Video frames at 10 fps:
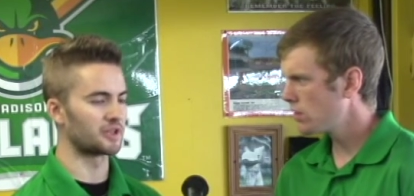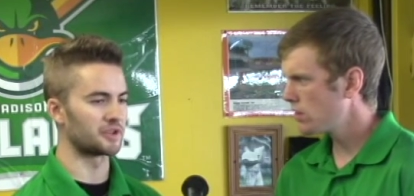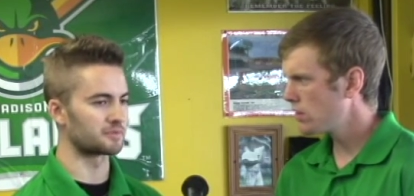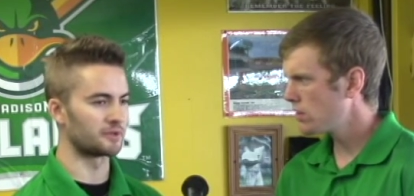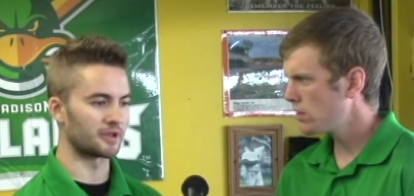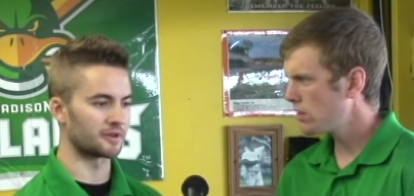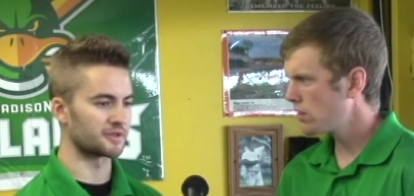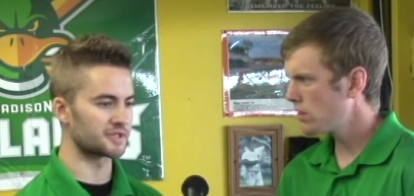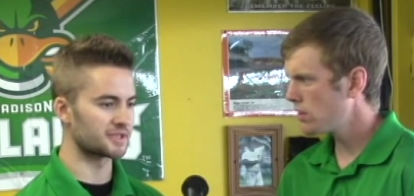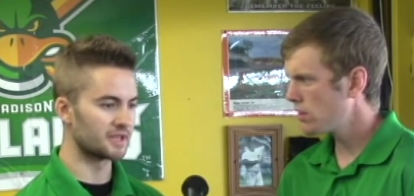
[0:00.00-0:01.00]
Speaker 1: clutch
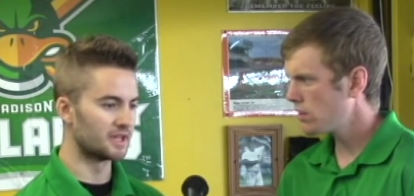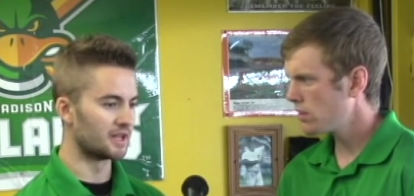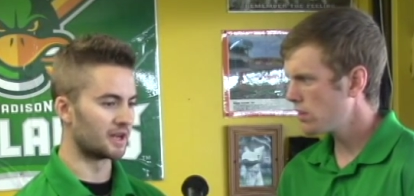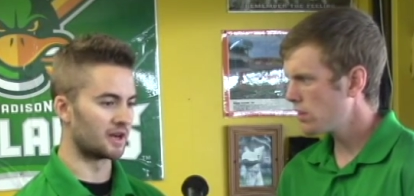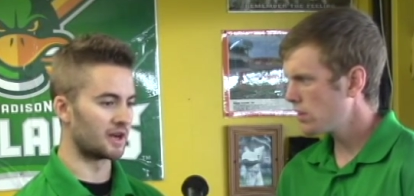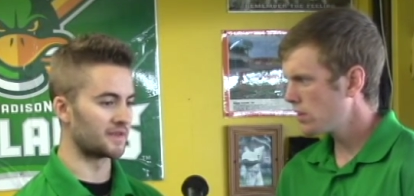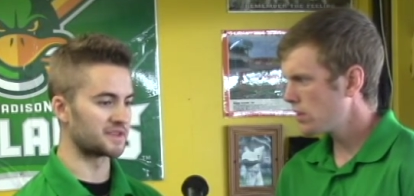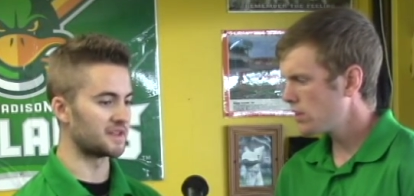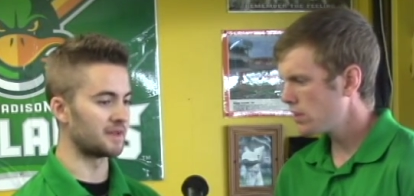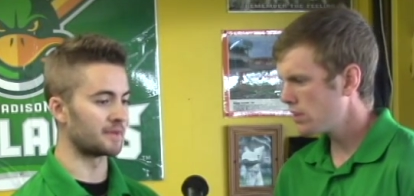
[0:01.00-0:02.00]
players uh, on
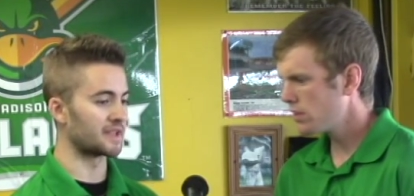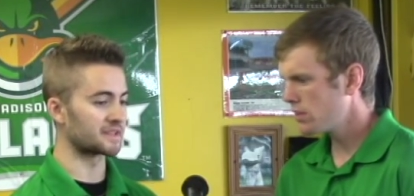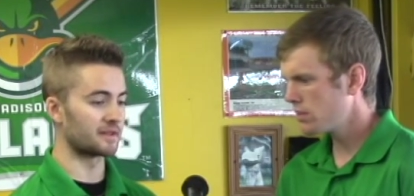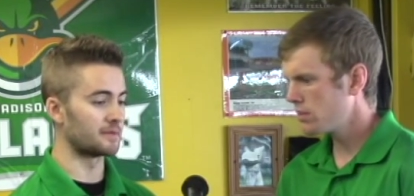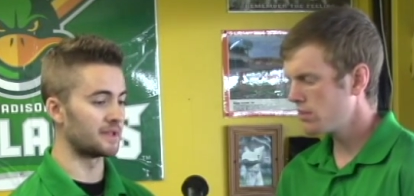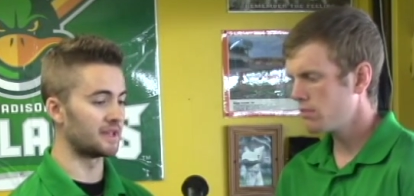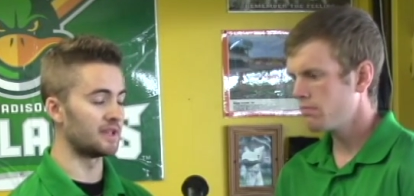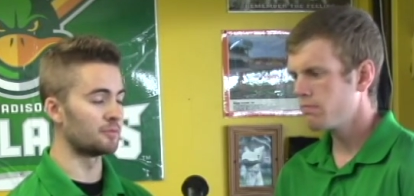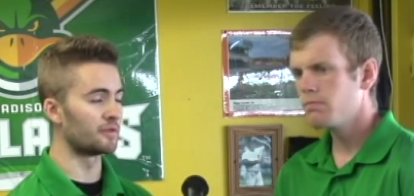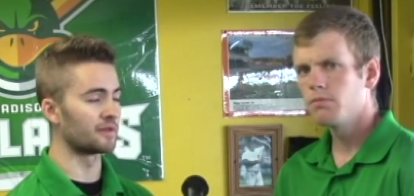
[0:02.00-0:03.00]
this team, and that's going to be
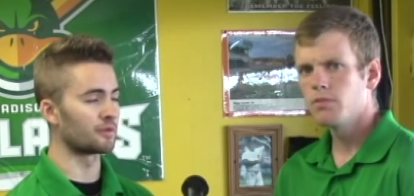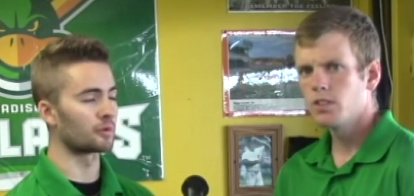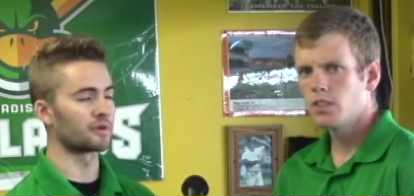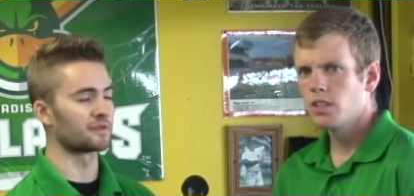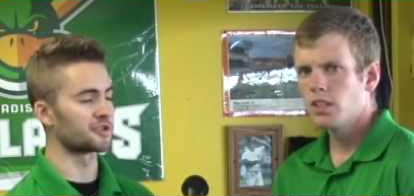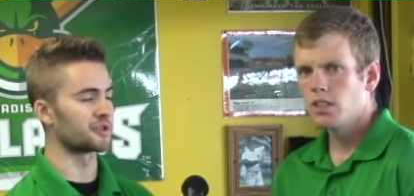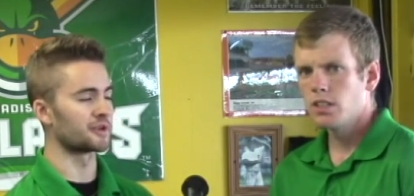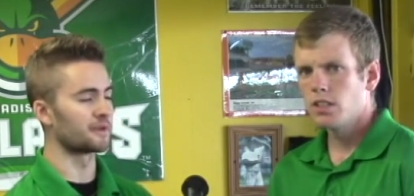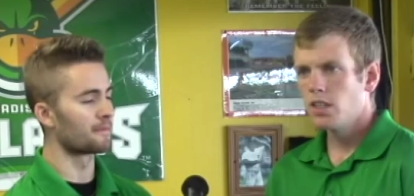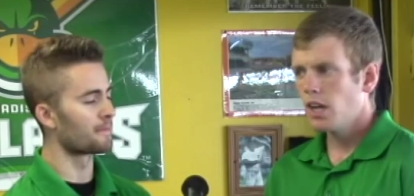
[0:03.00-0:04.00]
key moving forward for
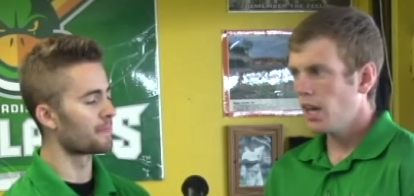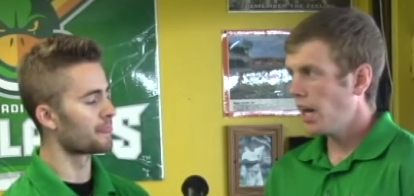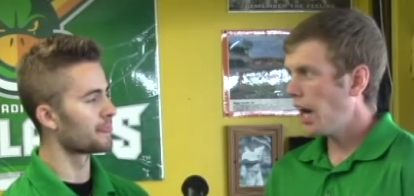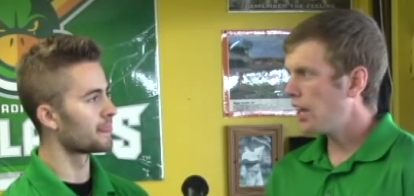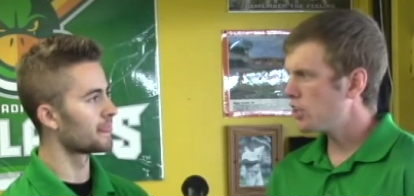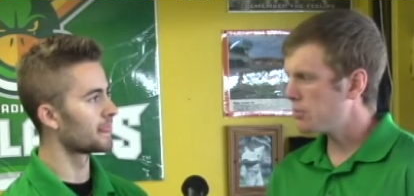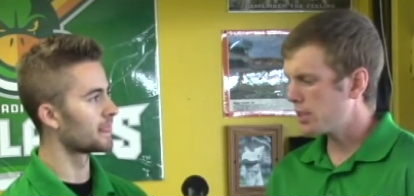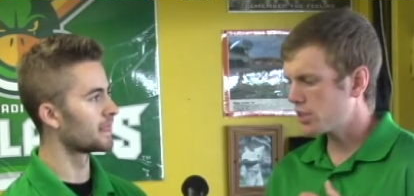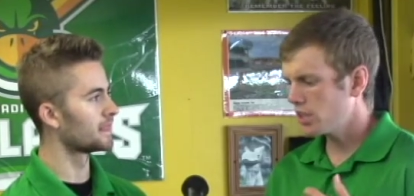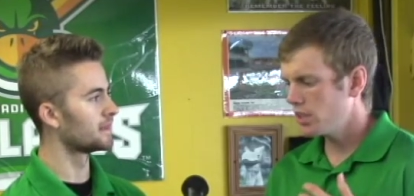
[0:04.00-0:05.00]
sure. And you
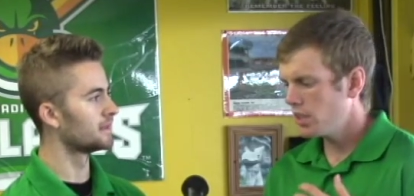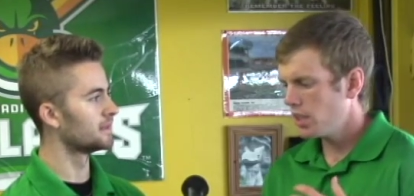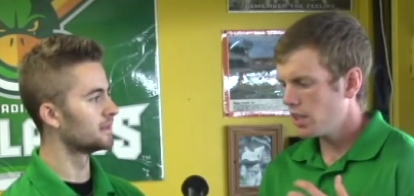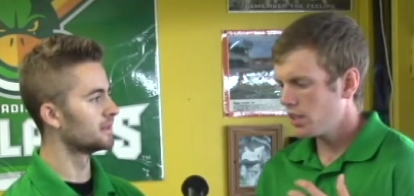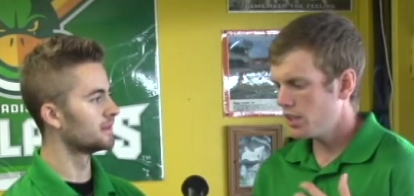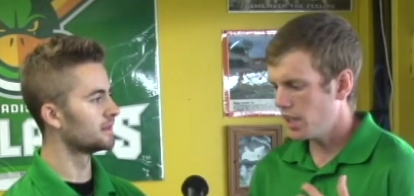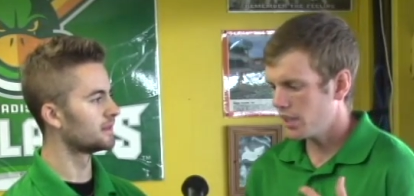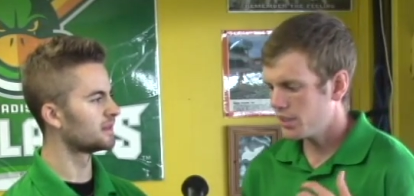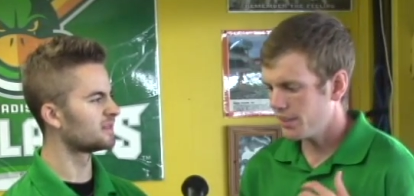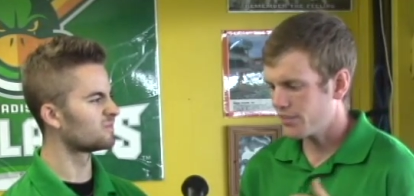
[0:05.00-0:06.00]
mentioned
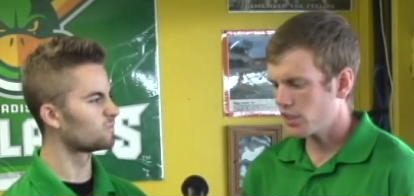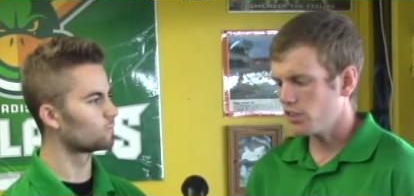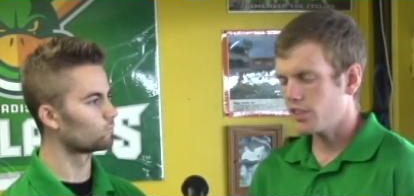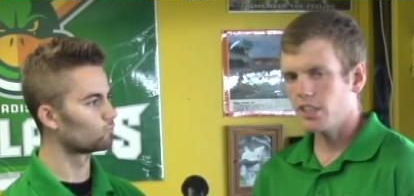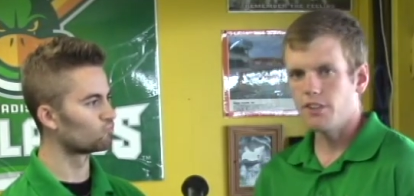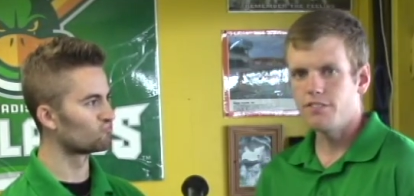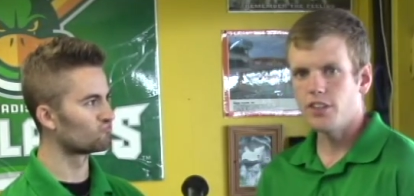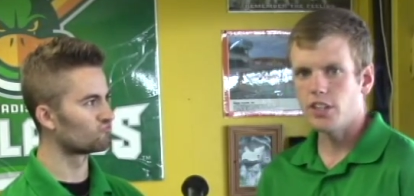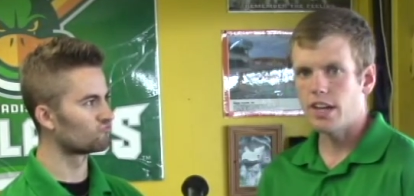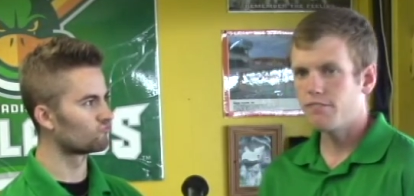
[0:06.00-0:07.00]
the
Speaker 2: difficulty to
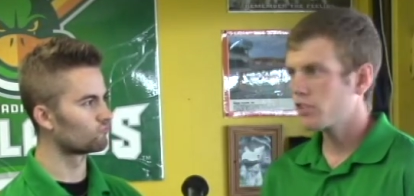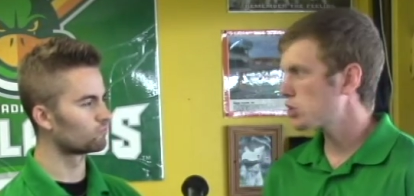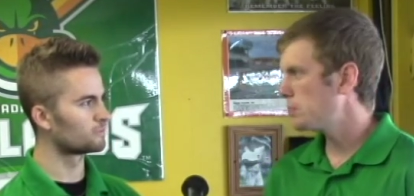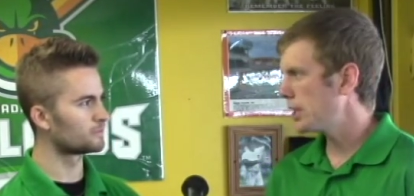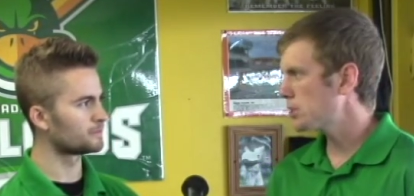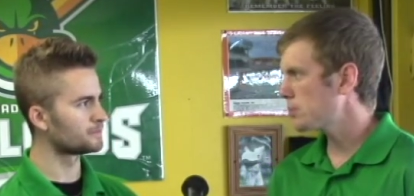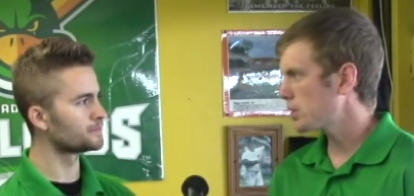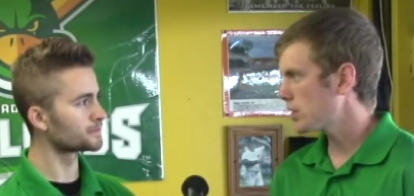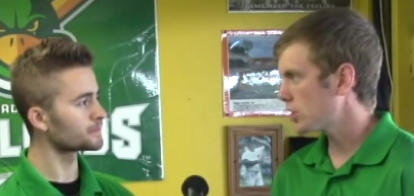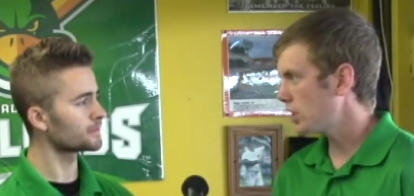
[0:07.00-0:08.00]
fill that first base
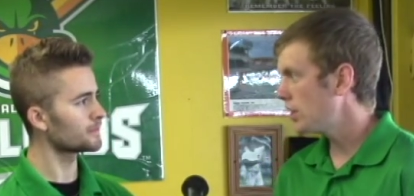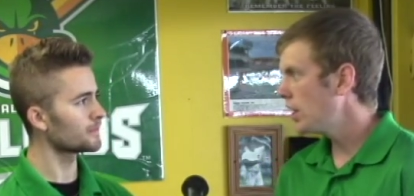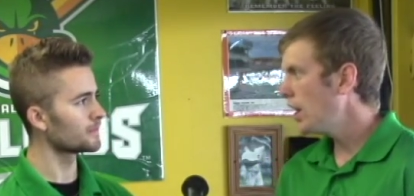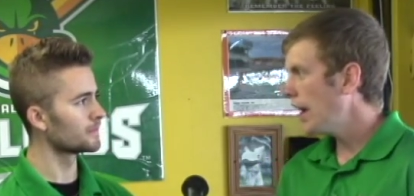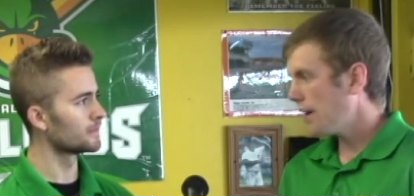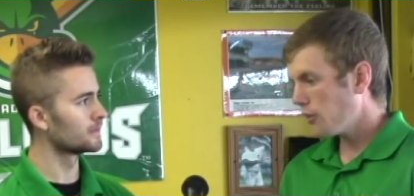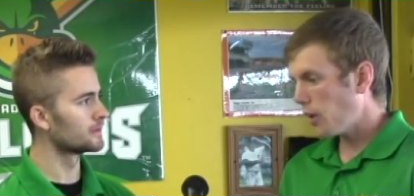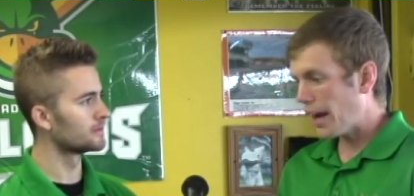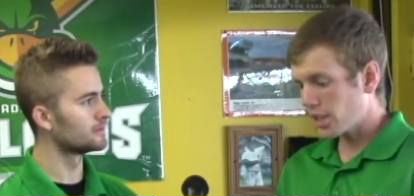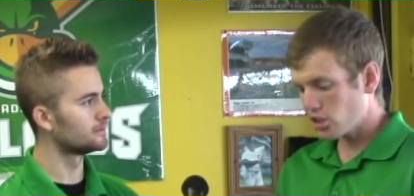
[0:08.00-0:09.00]
position.
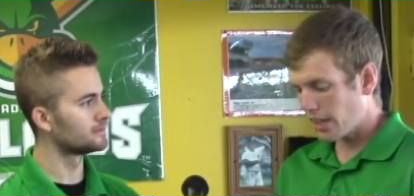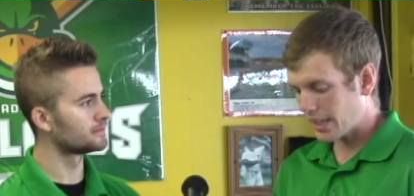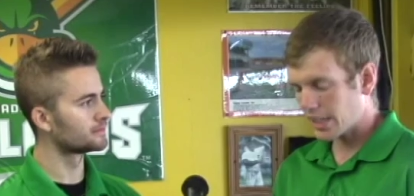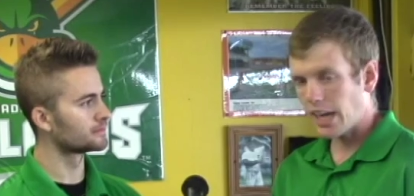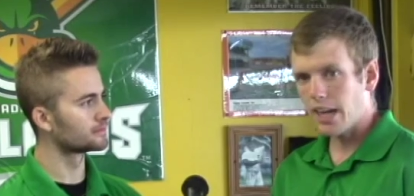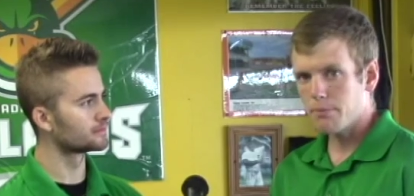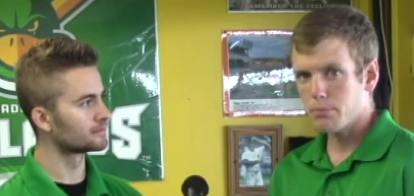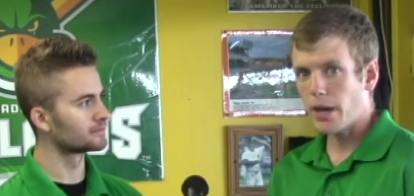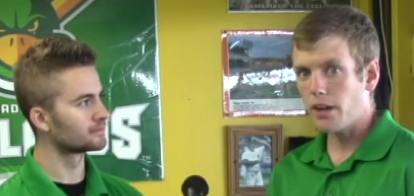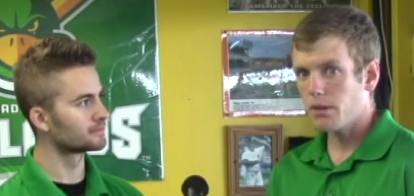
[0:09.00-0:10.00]
I actually had a guy
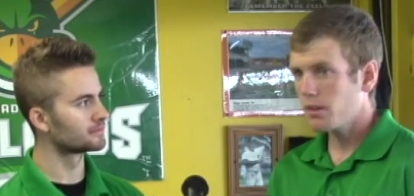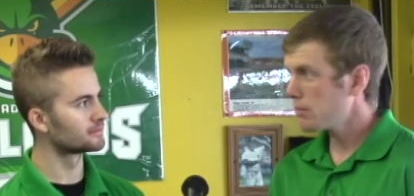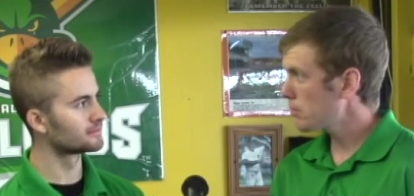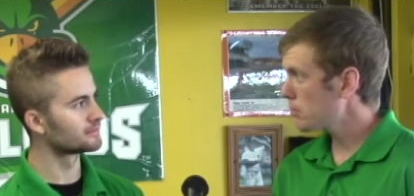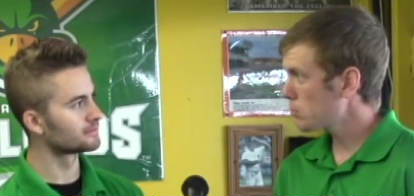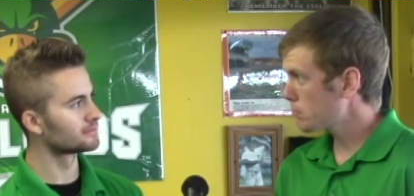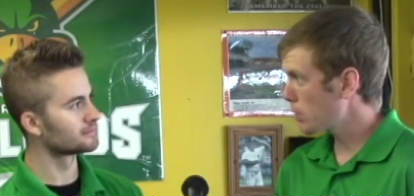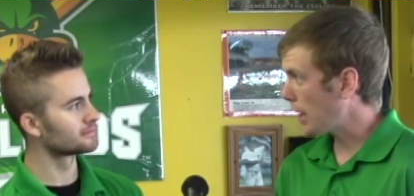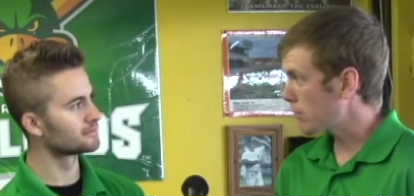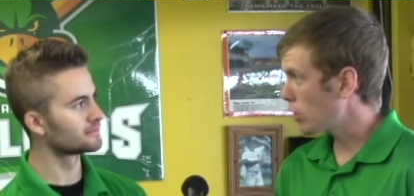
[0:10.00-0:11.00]
in Bri-
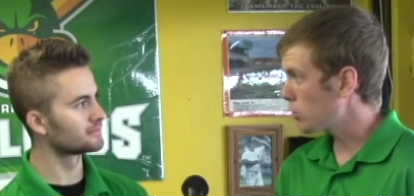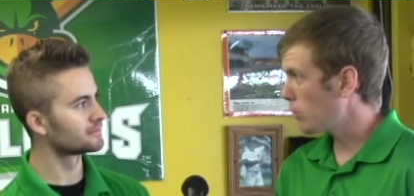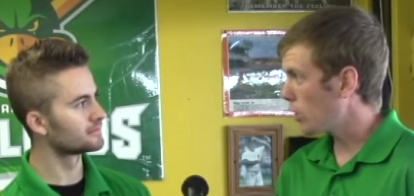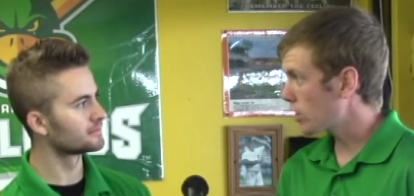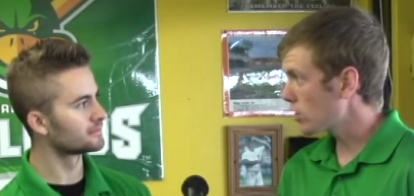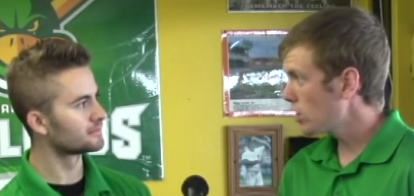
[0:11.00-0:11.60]
Brian Rodemoyer